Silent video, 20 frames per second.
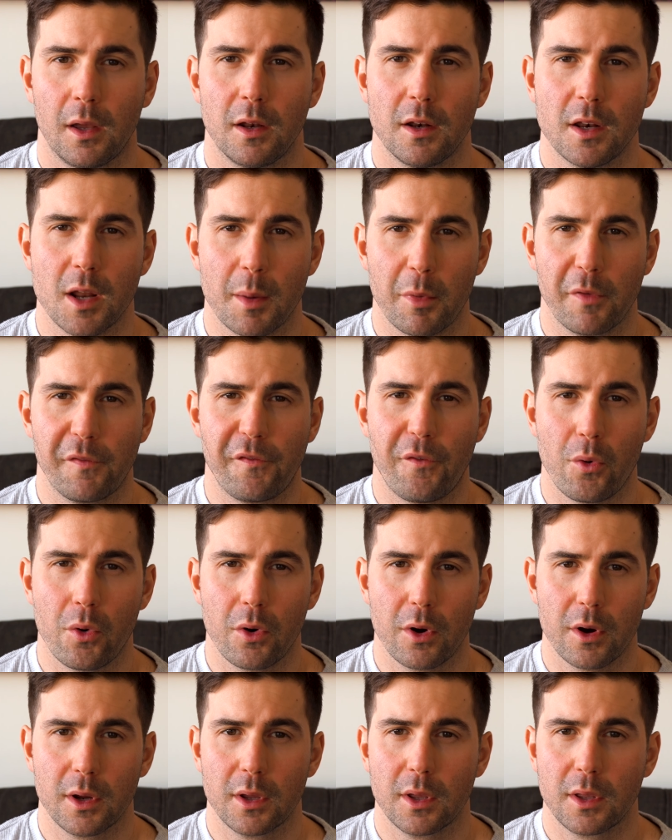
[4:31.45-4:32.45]
Number
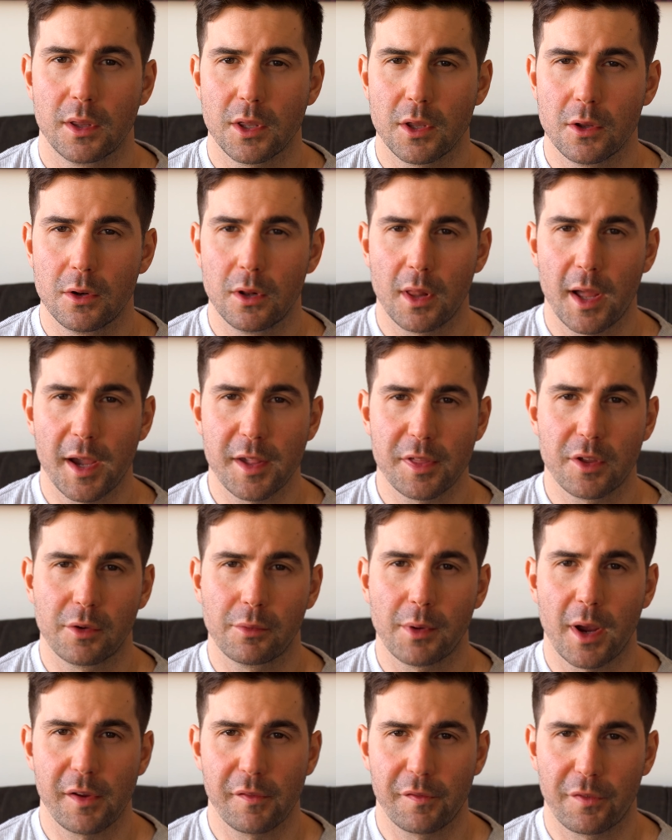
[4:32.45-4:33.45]
4, utilize the
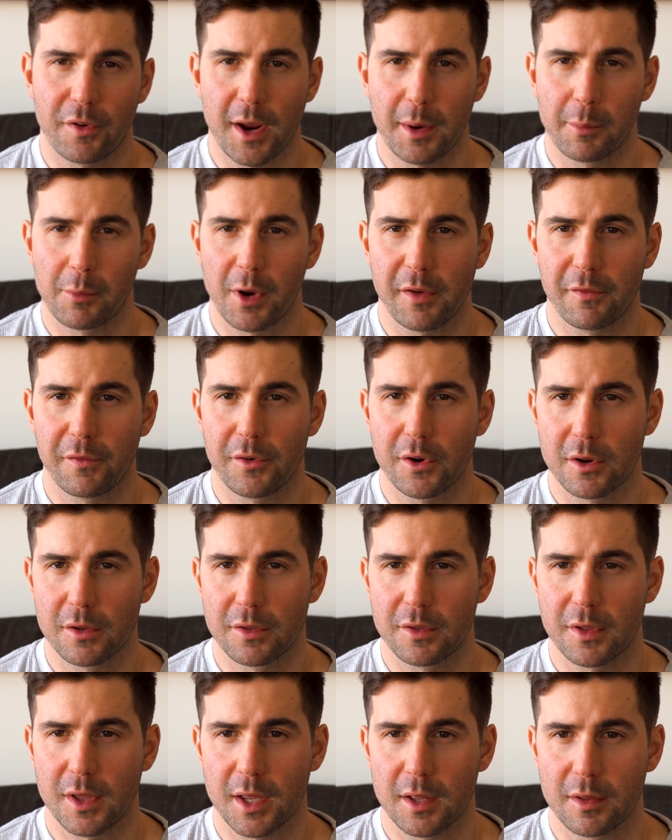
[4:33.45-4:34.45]
right frame rate for your
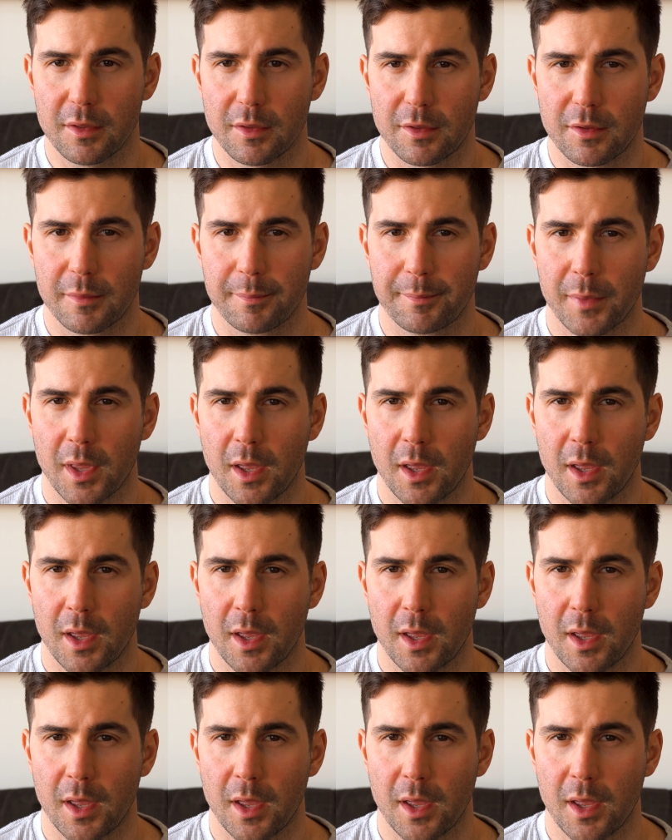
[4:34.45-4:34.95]
scenes.